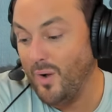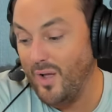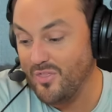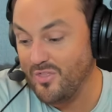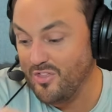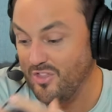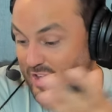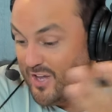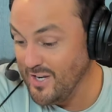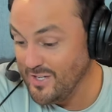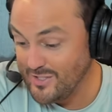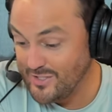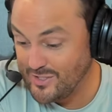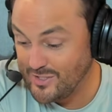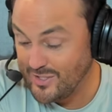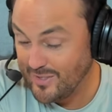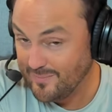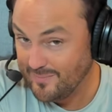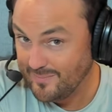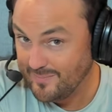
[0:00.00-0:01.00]
But
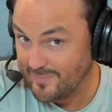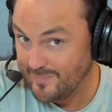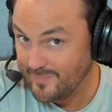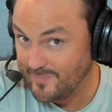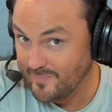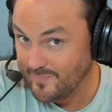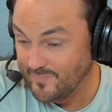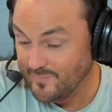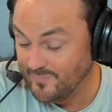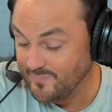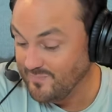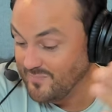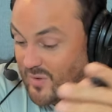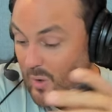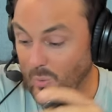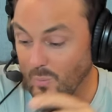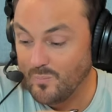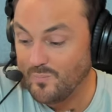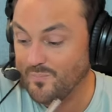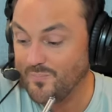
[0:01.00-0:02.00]
this,
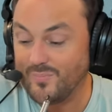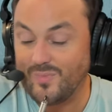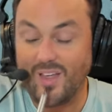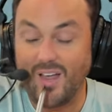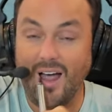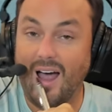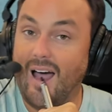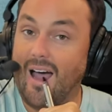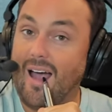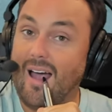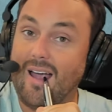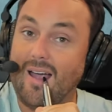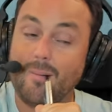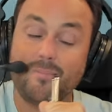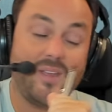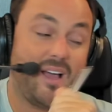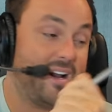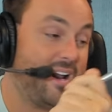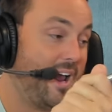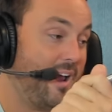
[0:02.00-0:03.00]
nope,
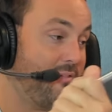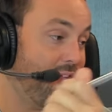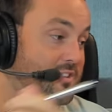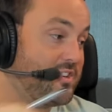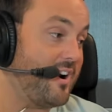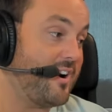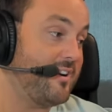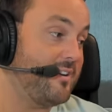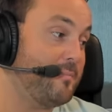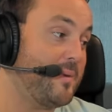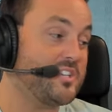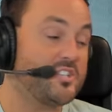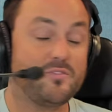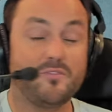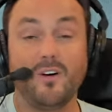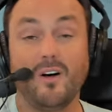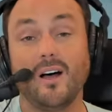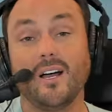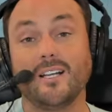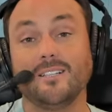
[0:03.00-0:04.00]
I'm not having very
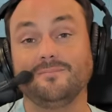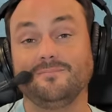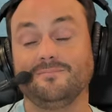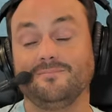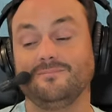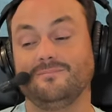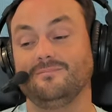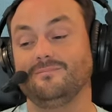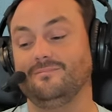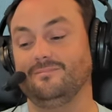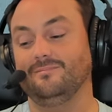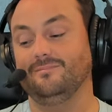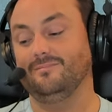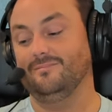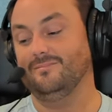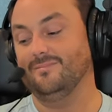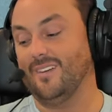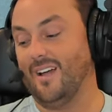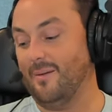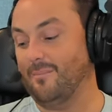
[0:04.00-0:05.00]
much fun.
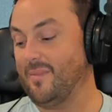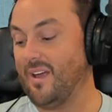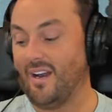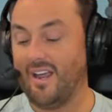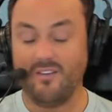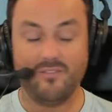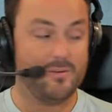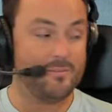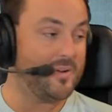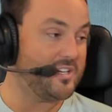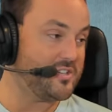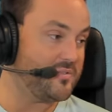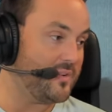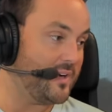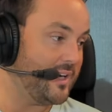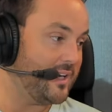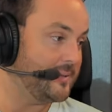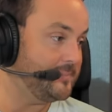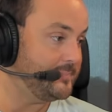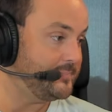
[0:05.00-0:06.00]
I'm not having much
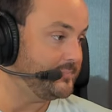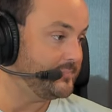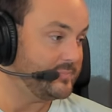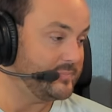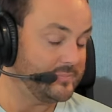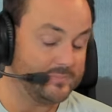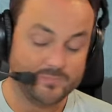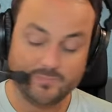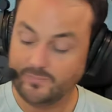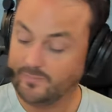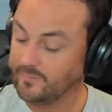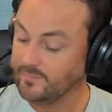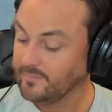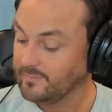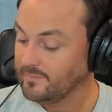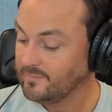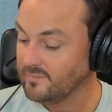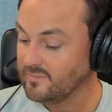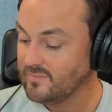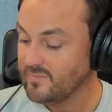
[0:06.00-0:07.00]
fun.
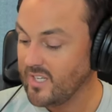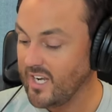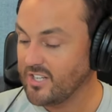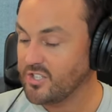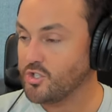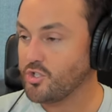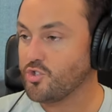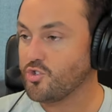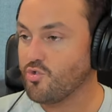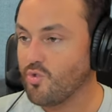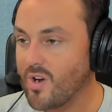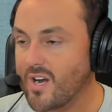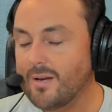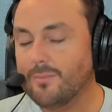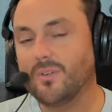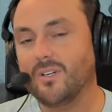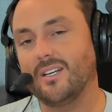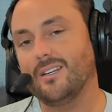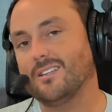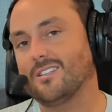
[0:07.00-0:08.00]

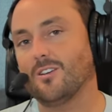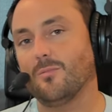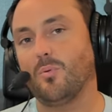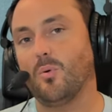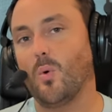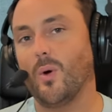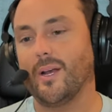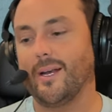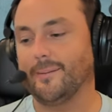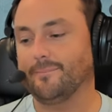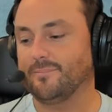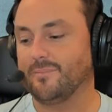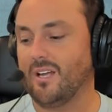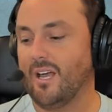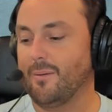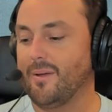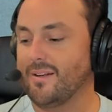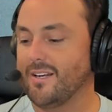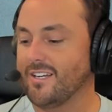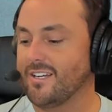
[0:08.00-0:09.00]
Extremely disappointing.
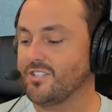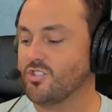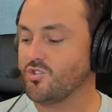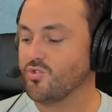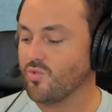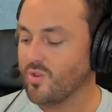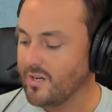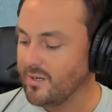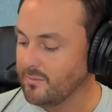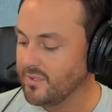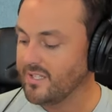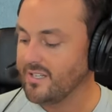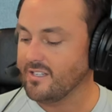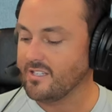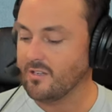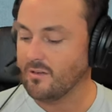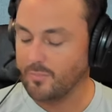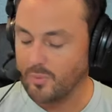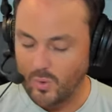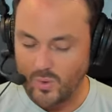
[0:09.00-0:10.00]
I mean, extremely
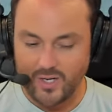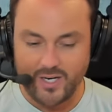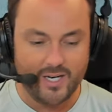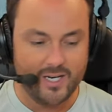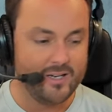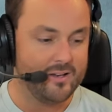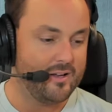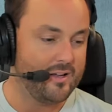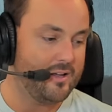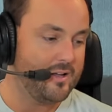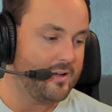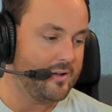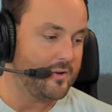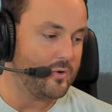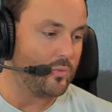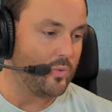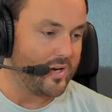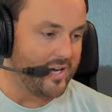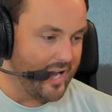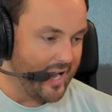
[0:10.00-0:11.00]
disappointing
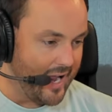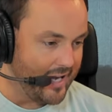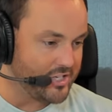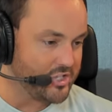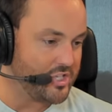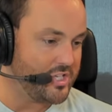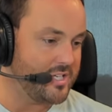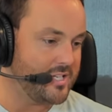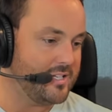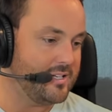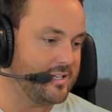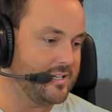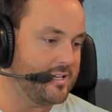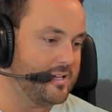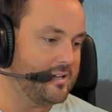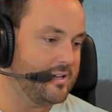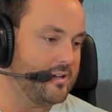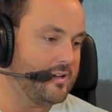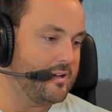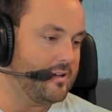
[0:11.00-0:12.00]
reaction
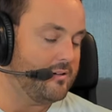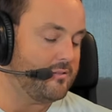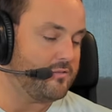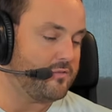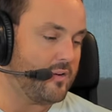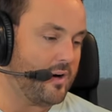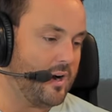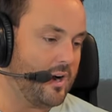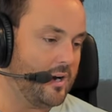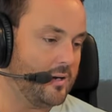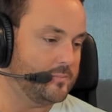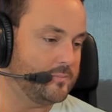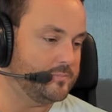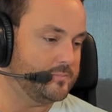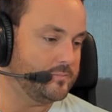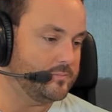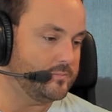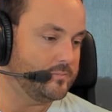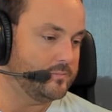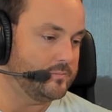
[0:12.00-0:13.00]

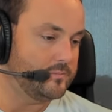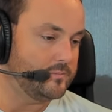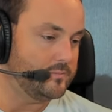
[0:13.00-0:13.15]
from